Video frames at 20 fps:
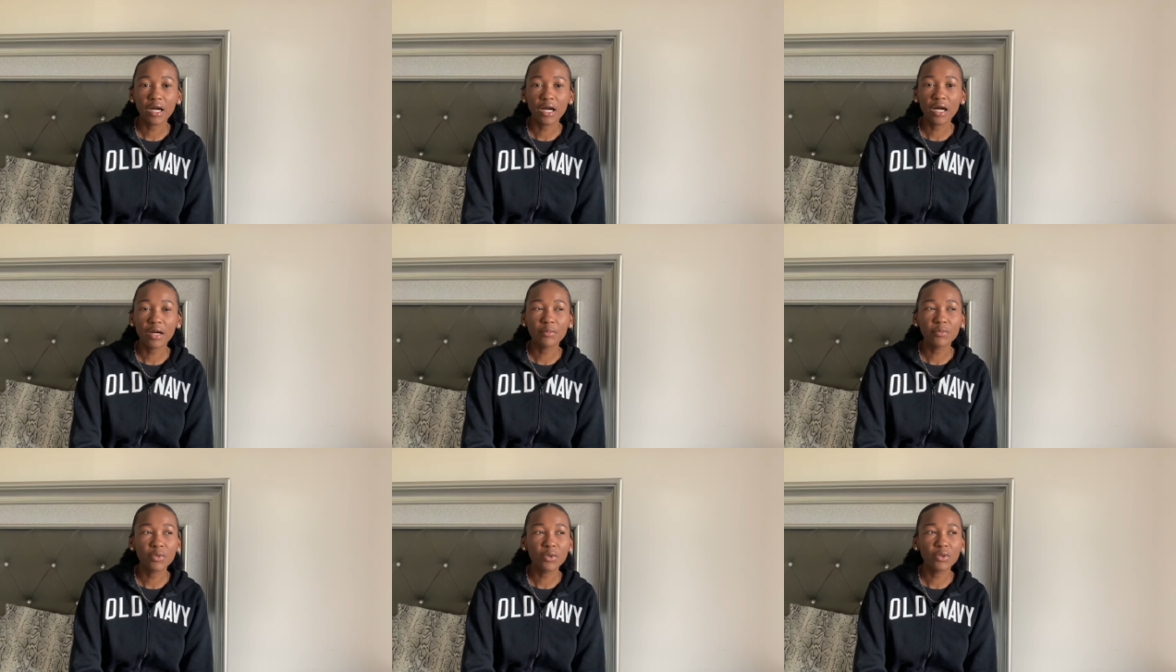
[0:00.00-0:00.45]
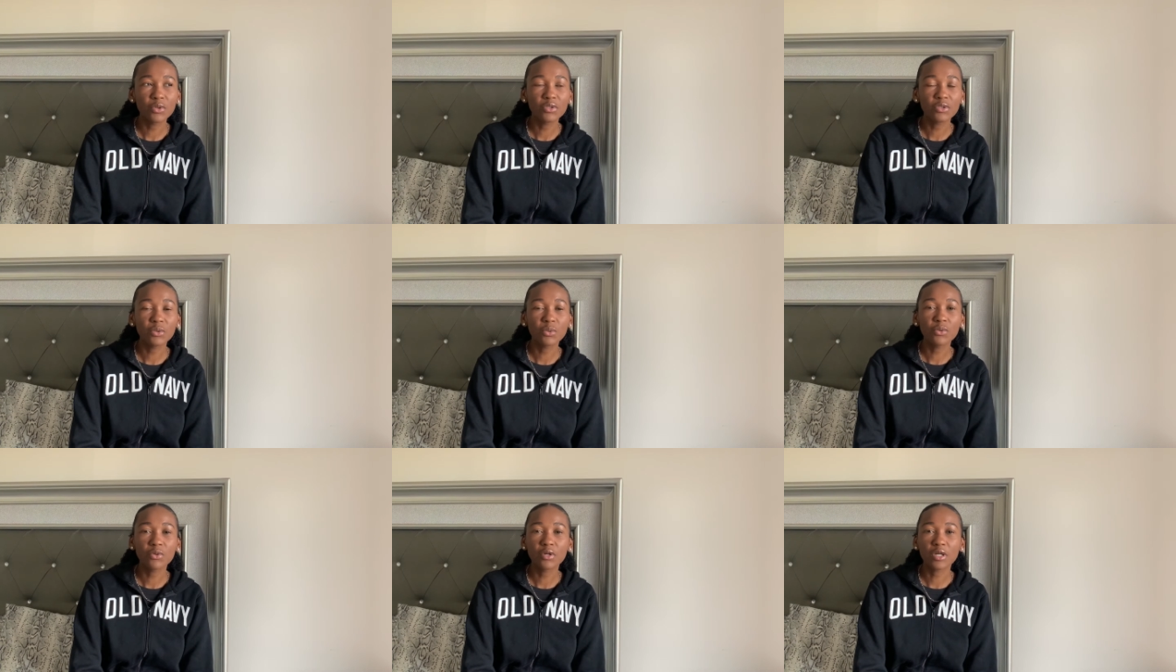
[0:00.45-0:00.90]
about
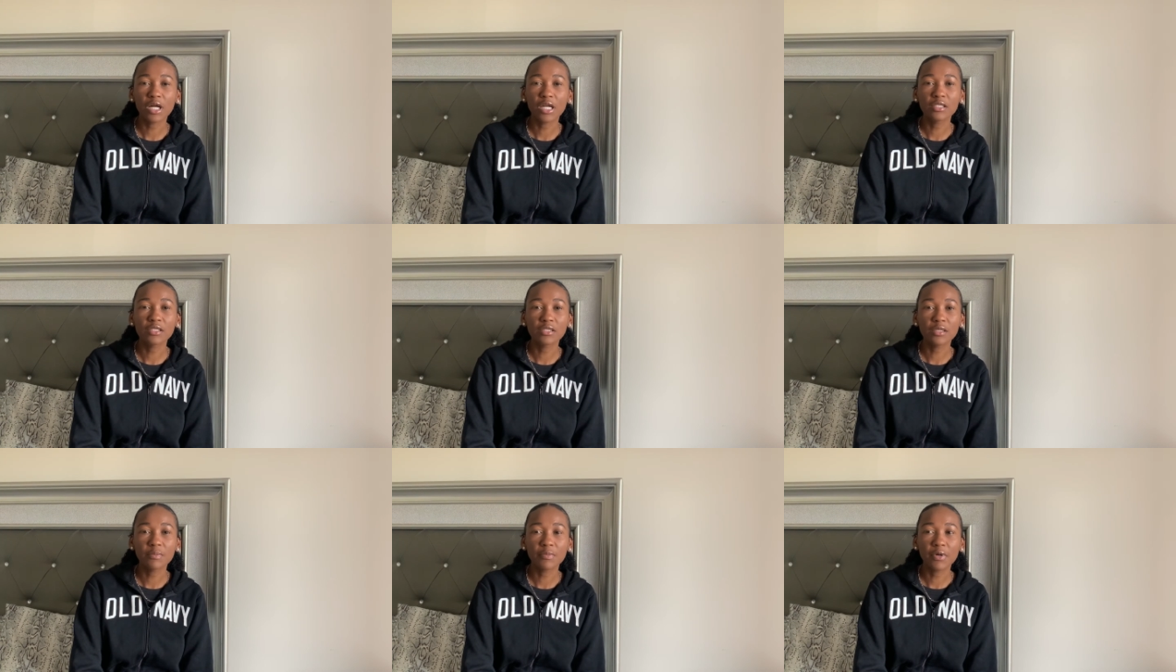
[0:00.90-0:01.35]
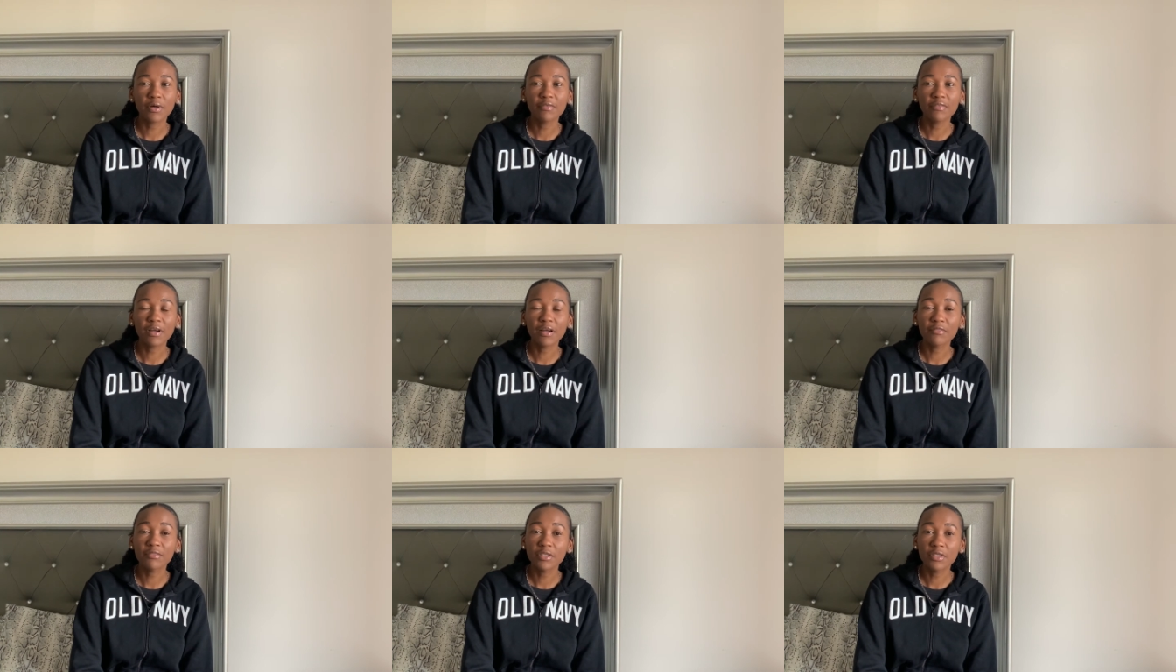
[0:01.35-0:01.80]
the whole concept
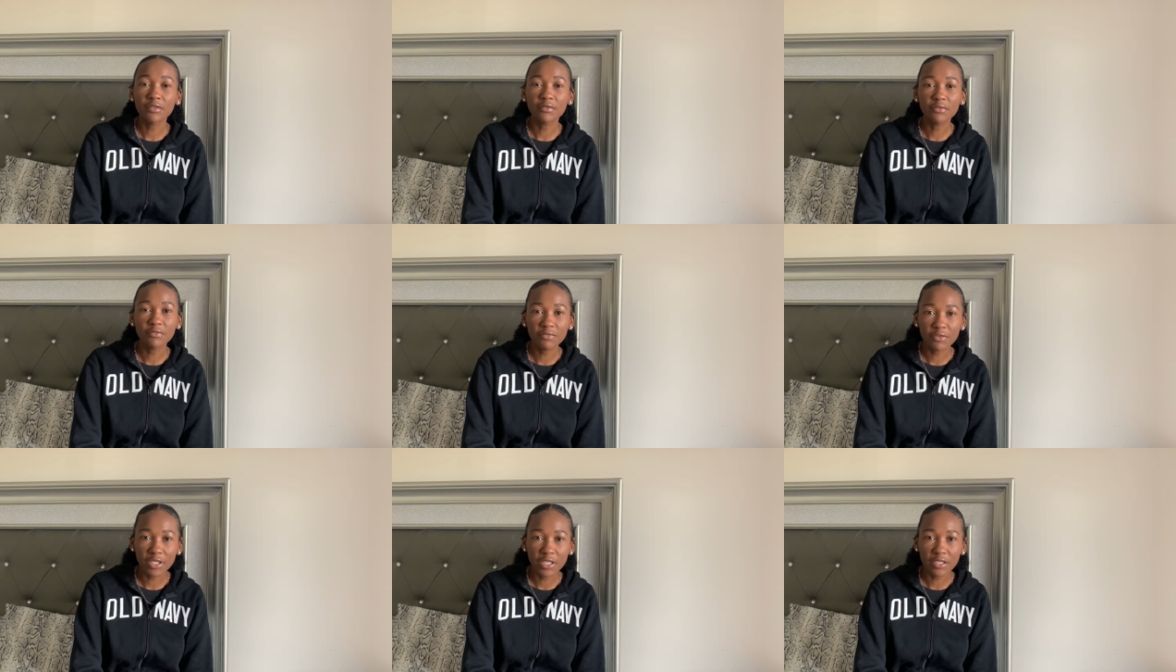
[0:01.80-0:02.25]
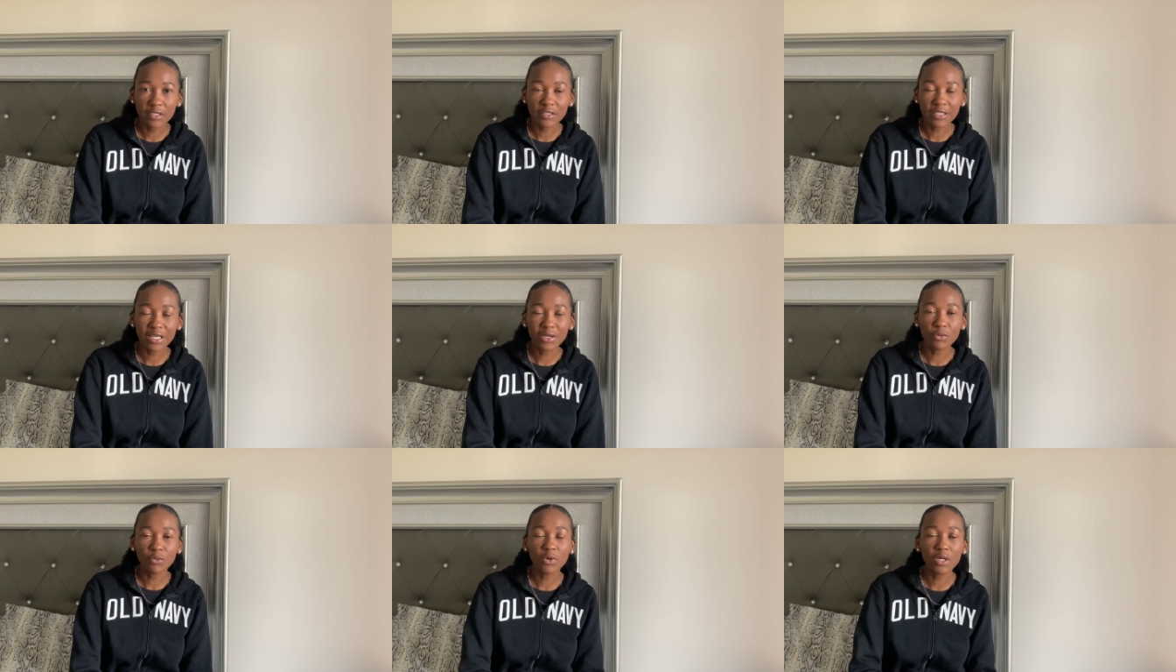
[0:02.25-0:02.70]
of having faith
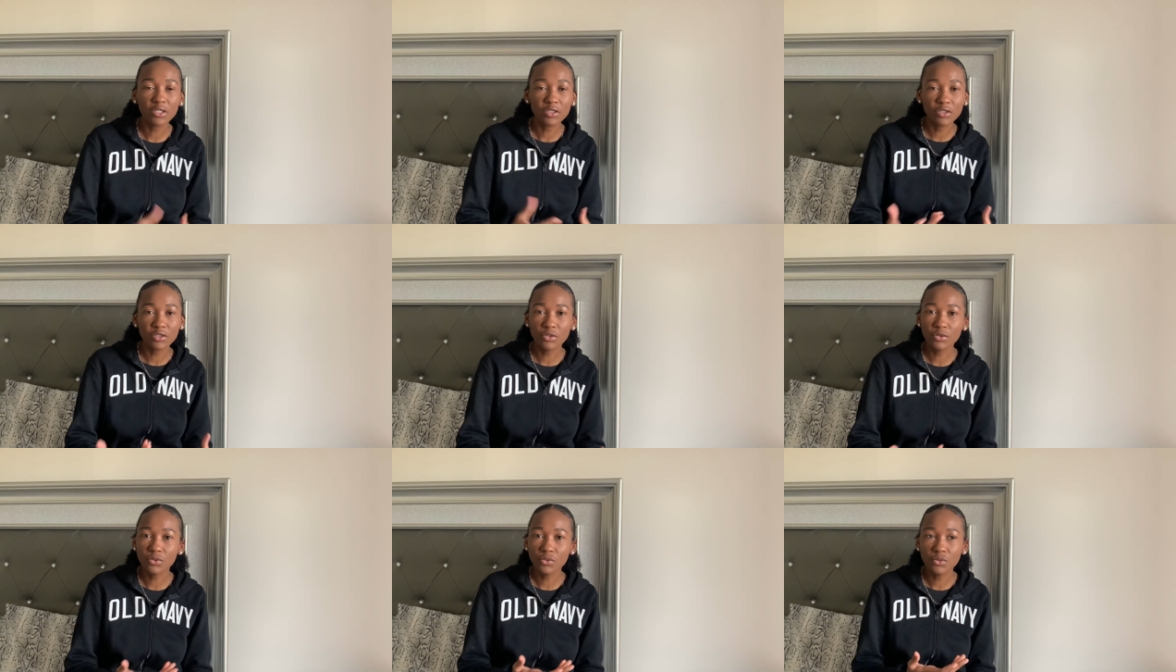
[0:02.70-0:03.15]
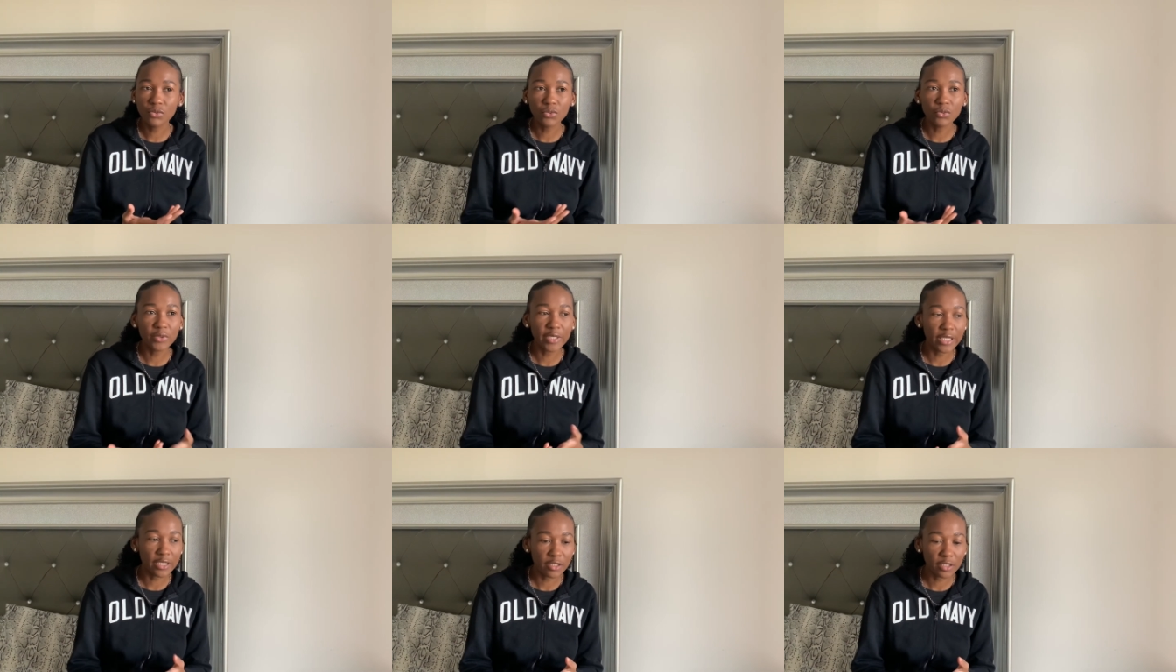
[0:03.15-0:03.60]
and what to do
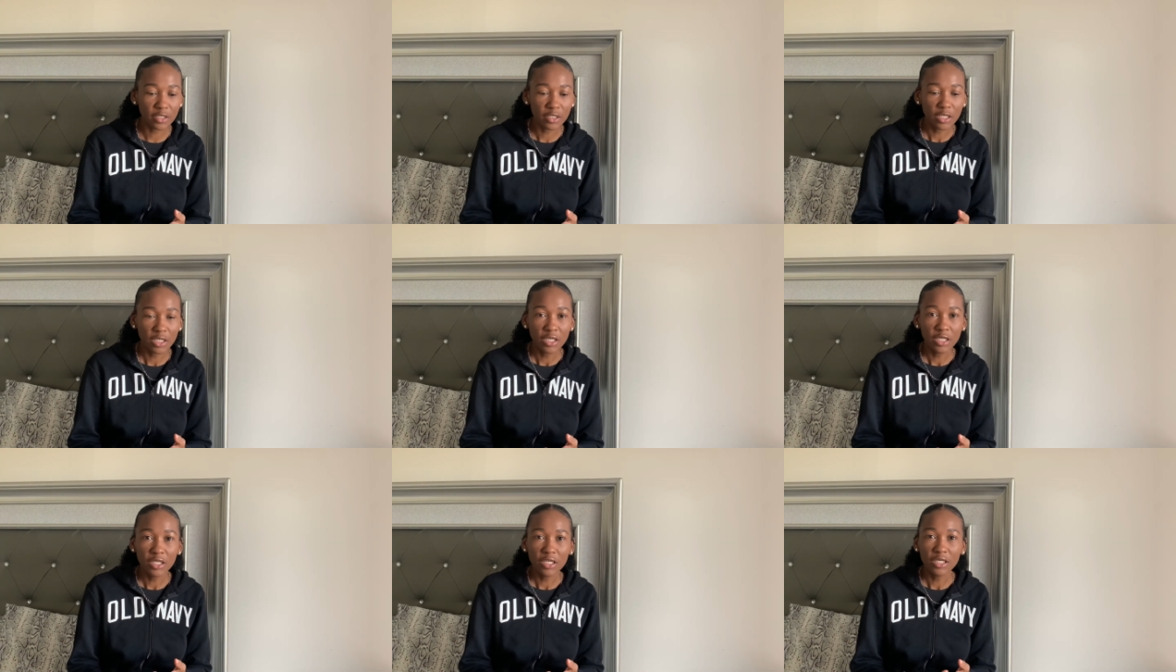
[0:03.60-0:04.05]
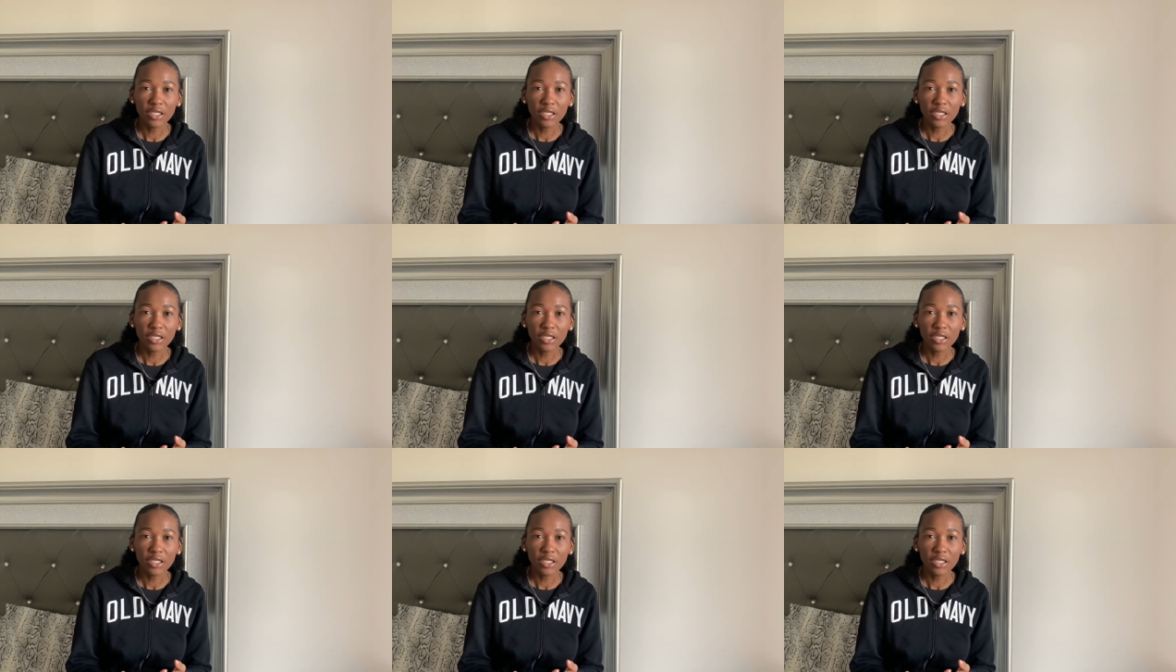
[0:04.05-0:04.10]
when